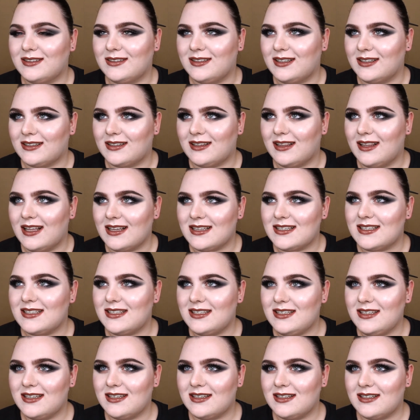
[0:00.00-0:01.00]
that
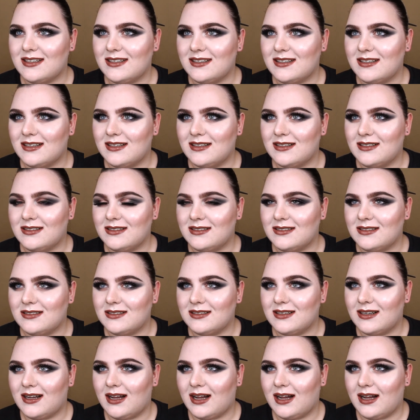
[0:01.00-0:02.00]
last year
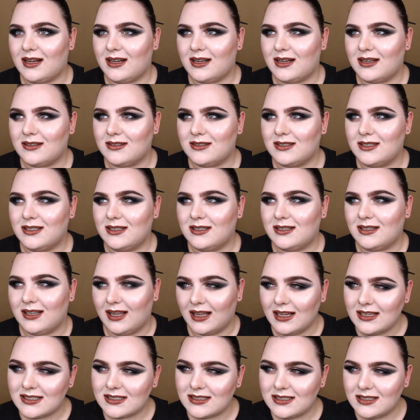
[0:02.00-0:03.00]

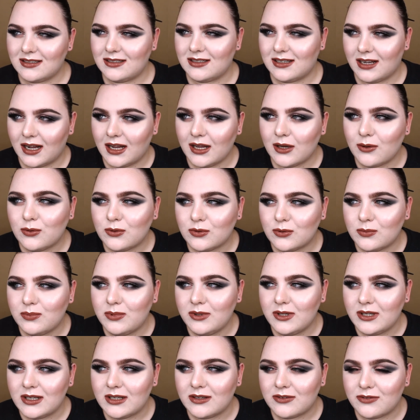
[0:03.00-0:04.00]
I would
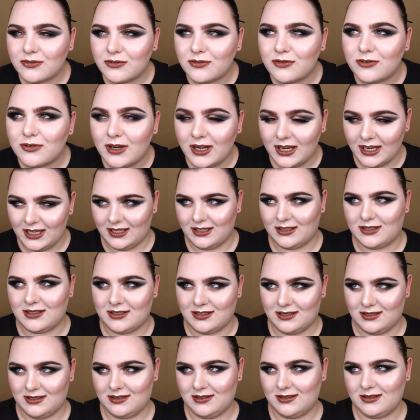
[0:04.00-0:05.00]
be afraid
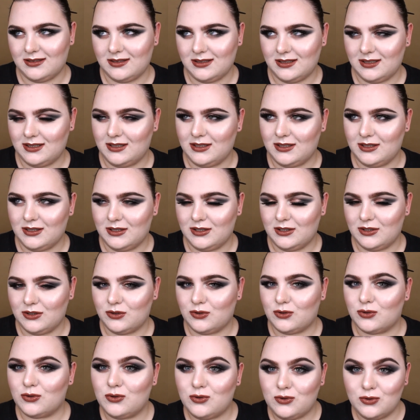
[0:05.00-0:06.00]

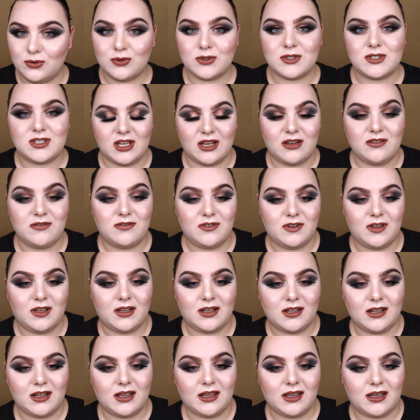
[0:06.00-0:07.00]
to do
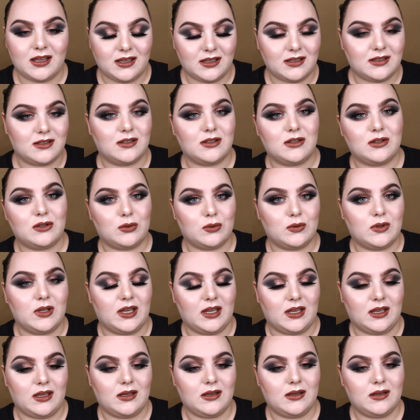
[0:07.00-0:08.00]
something like I did
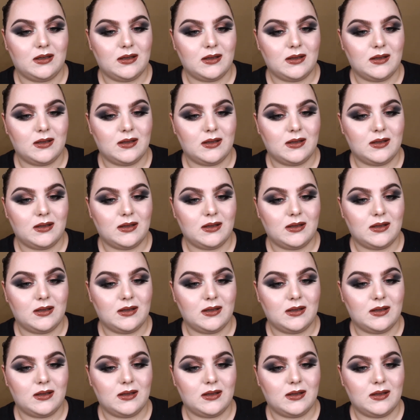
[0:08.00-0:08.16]
today.